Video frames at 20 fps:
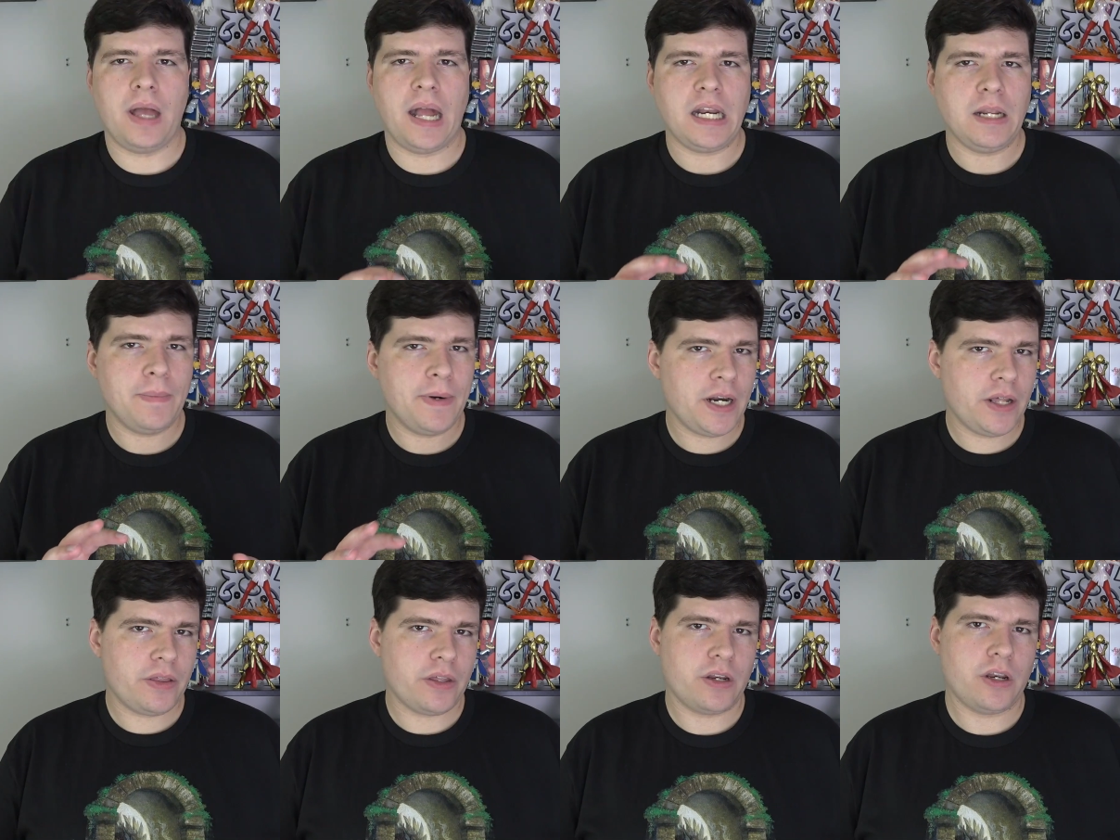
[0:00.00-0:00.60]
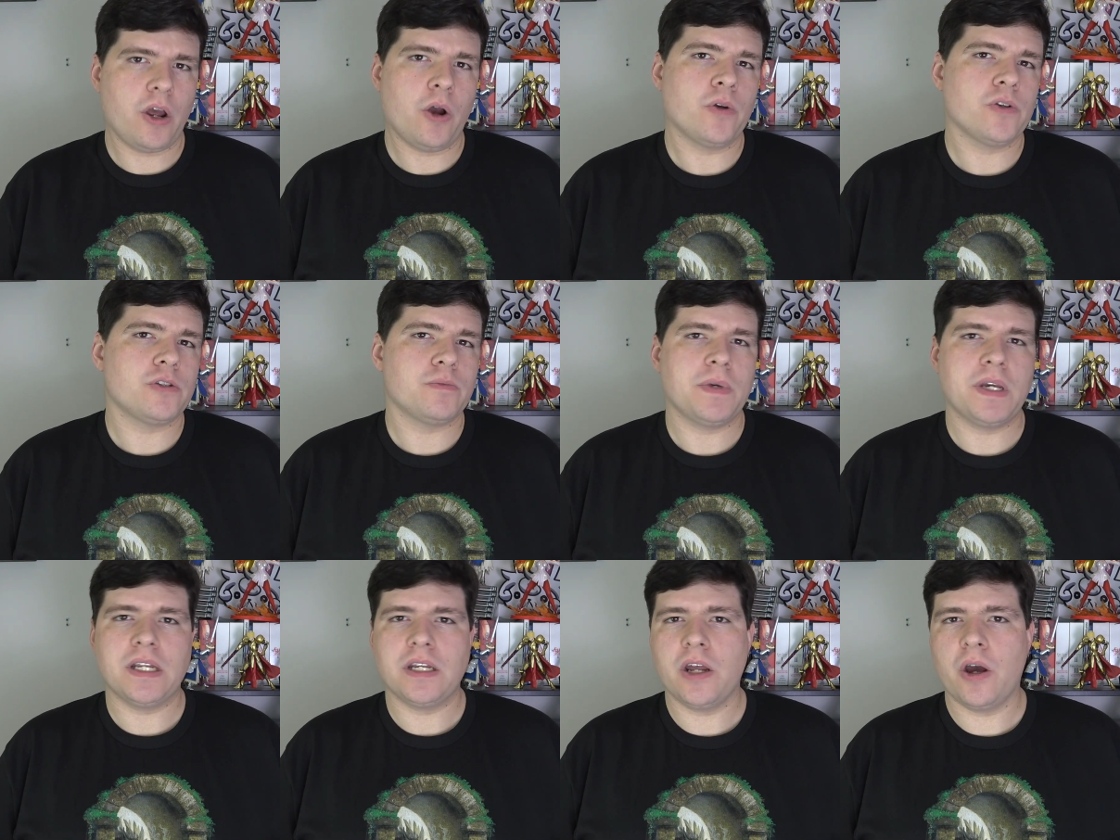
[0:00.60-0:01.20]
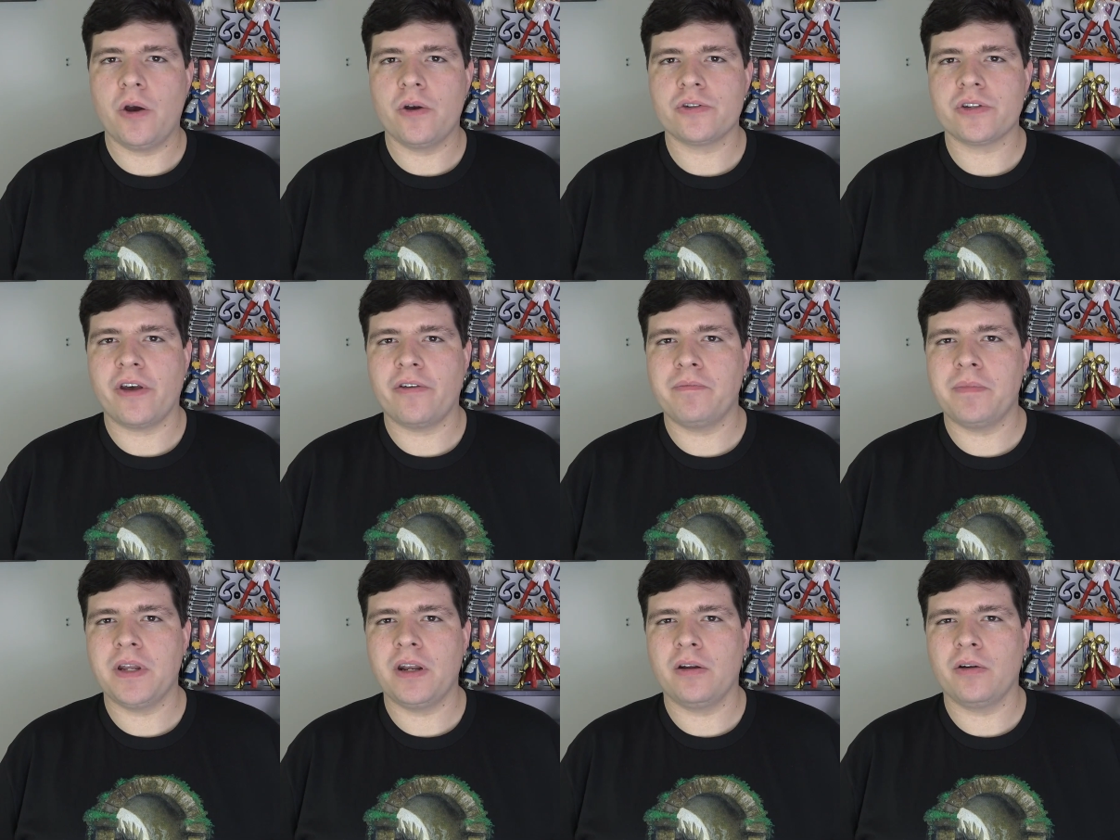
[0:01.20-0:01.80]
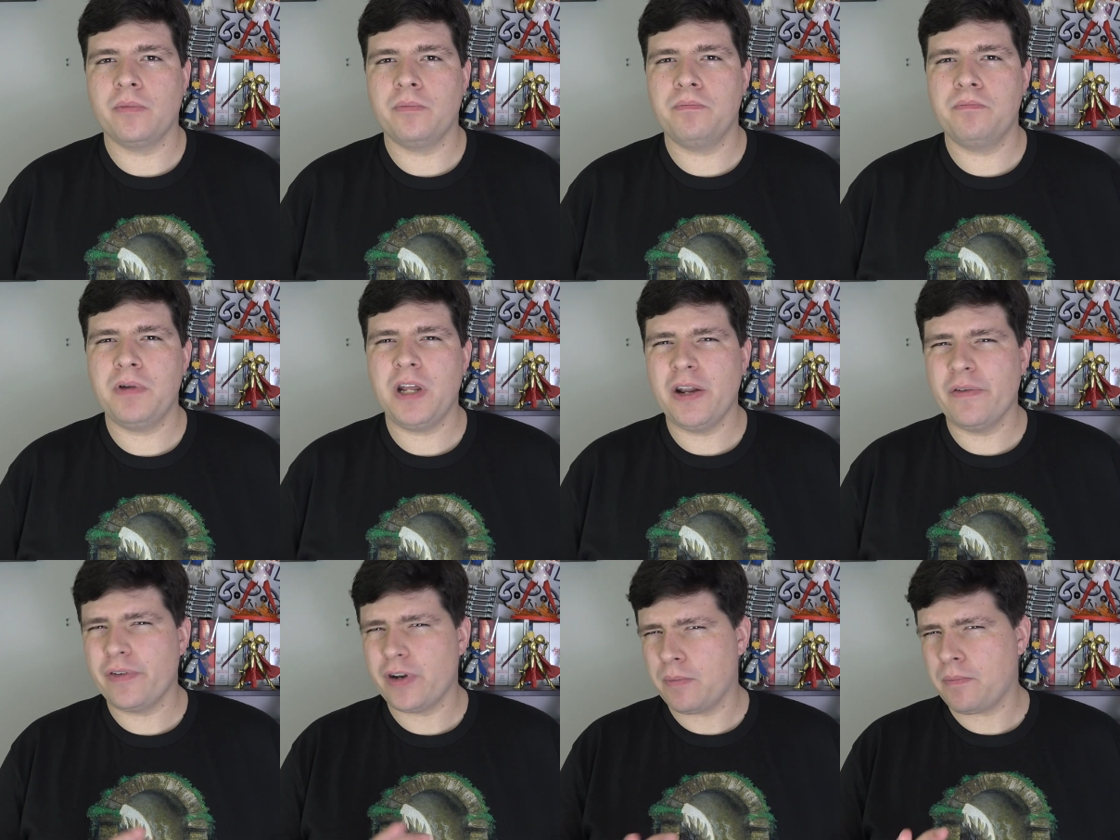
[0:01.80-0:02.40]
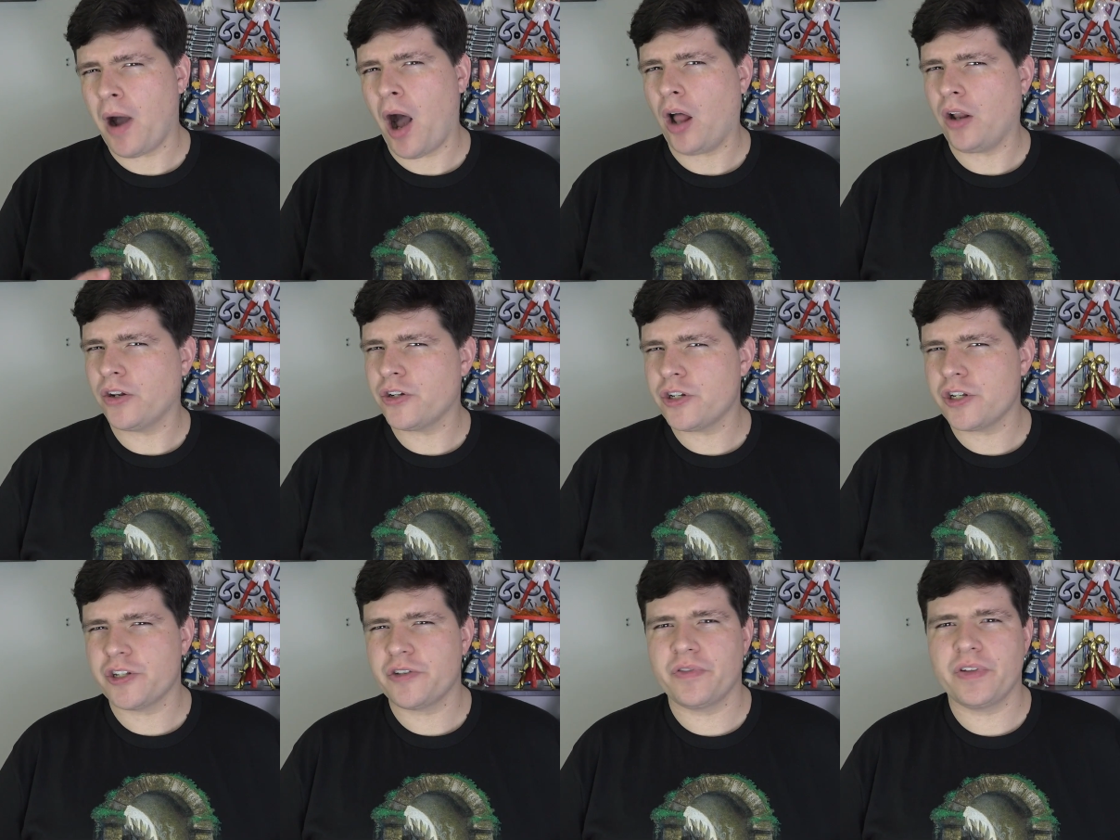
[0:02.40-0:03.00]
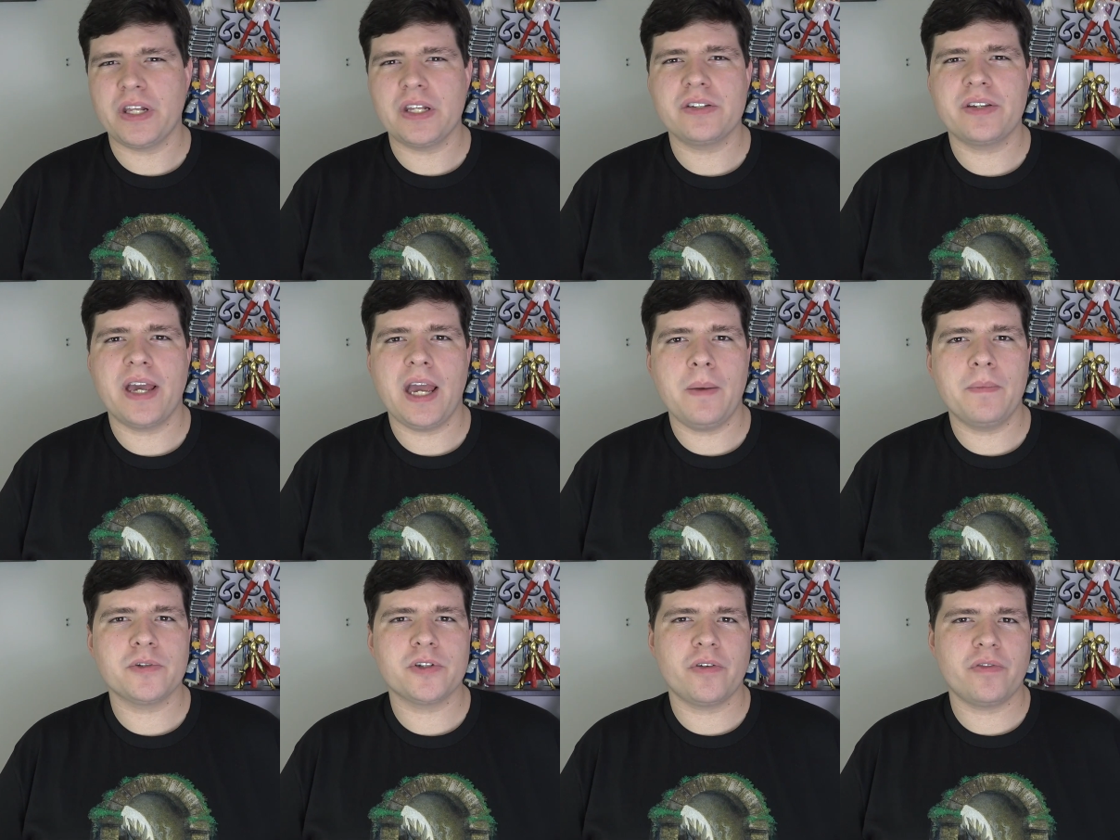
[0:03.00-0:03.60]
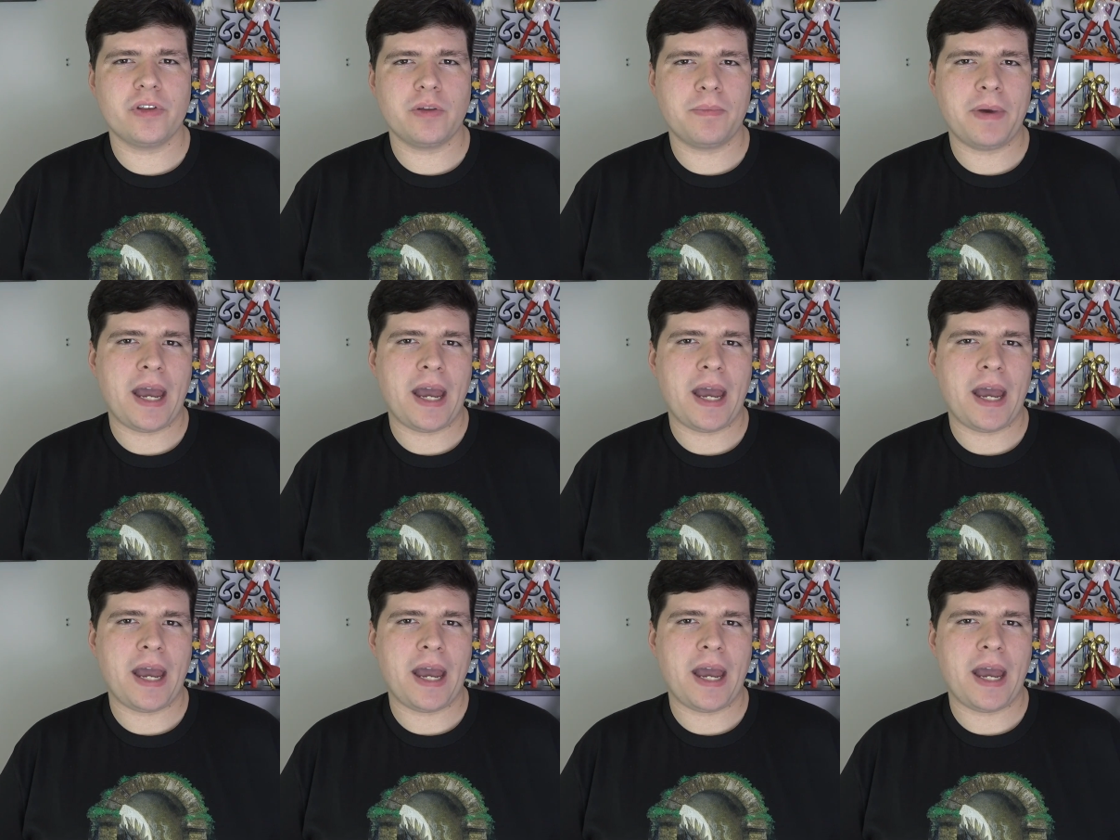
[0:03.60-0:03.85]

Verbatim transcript: Anybody that knows me knows I've been a bit of an apologist for these games over the